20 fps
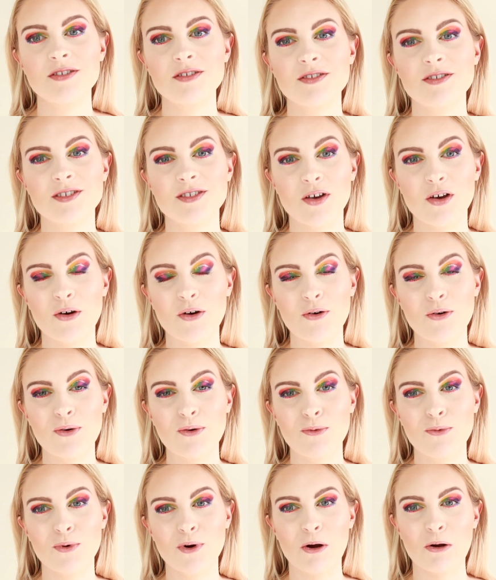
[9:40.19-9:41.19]
So
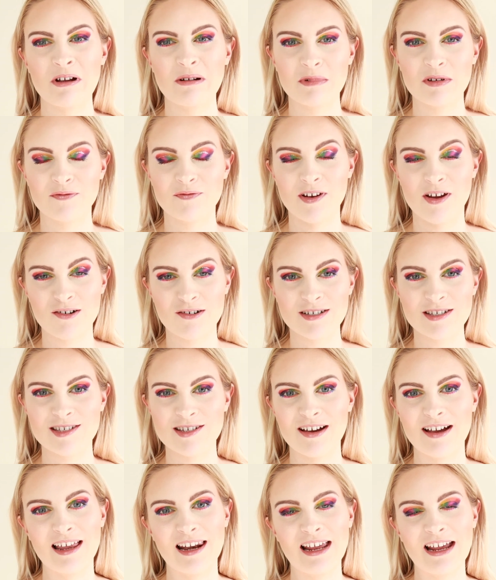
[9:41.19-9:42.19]
we're going a bit vlog
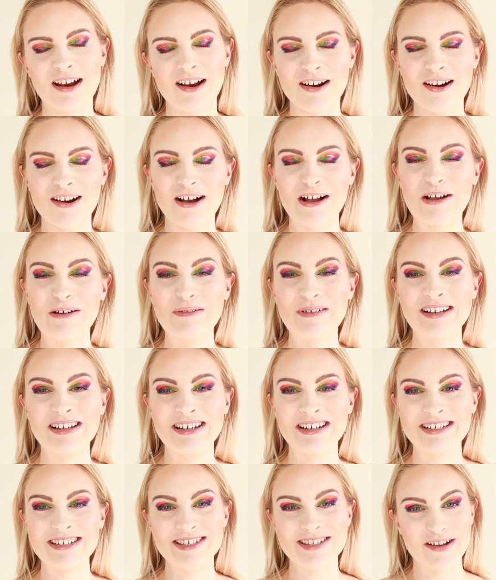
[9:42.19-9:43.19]
style here. I
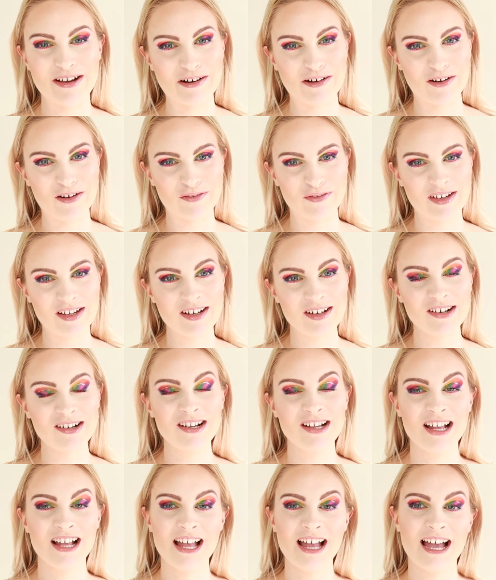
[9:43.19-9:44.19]
will sign off here,
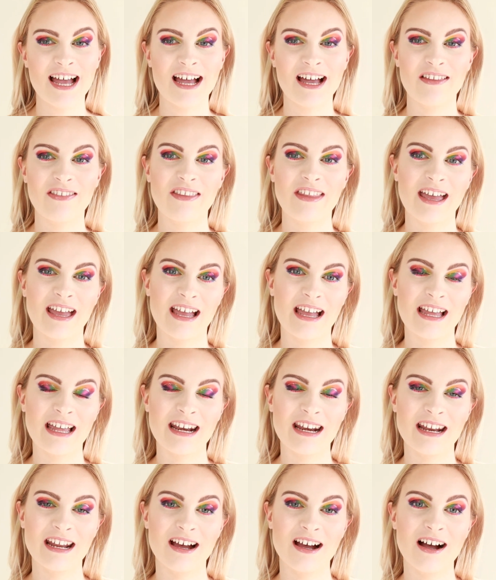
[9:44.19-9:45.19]
and
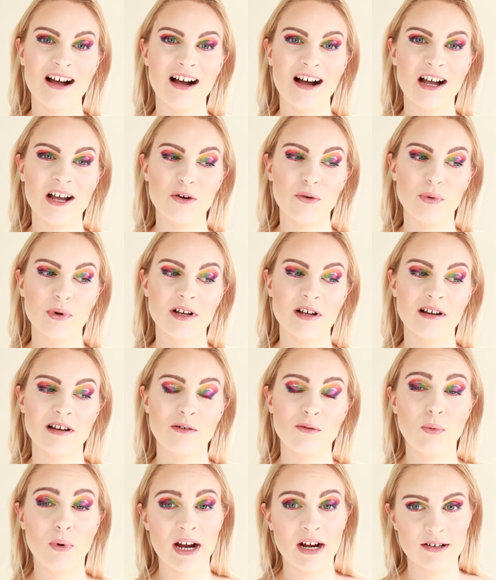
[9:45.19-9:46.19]
then I
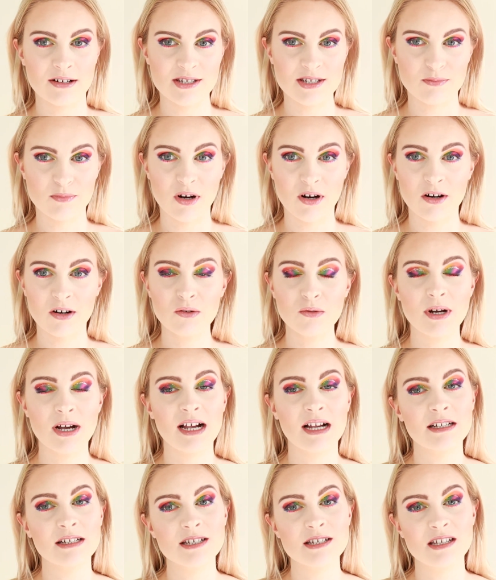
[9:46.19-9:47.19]
will wear it tomorrow
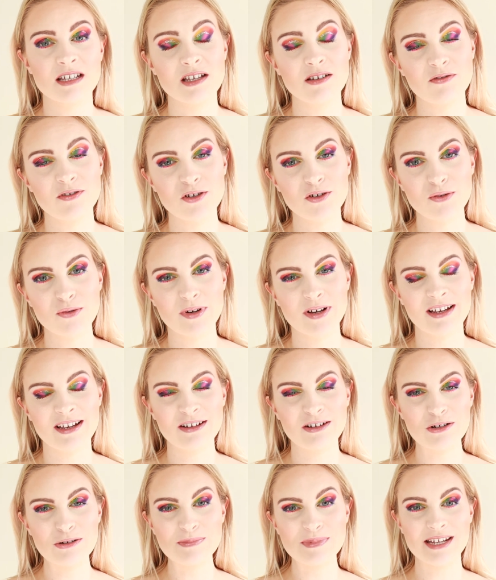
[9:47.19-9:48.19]
and give you
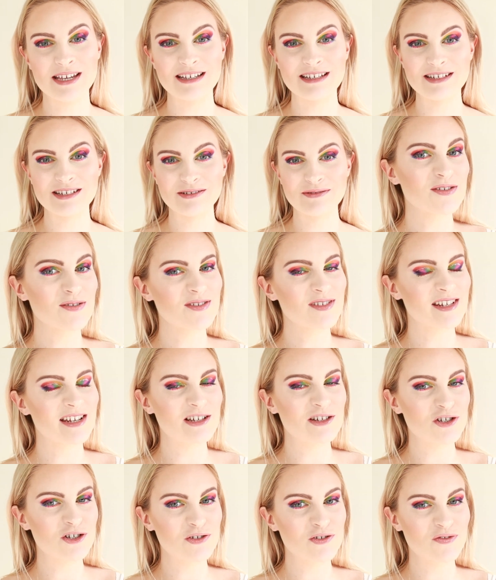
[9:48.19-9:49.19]
an update. So
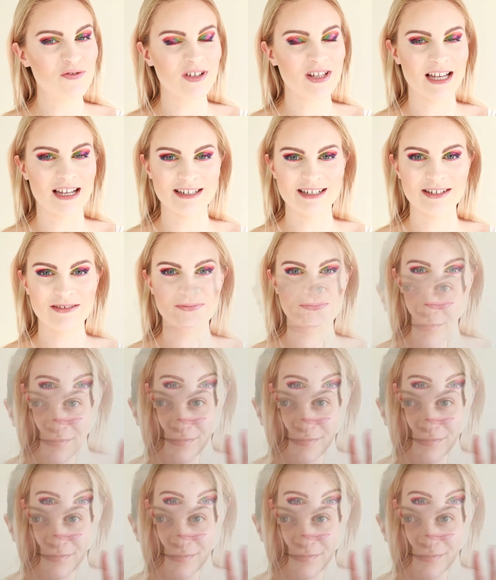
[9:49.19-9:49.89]
stay tuned for that.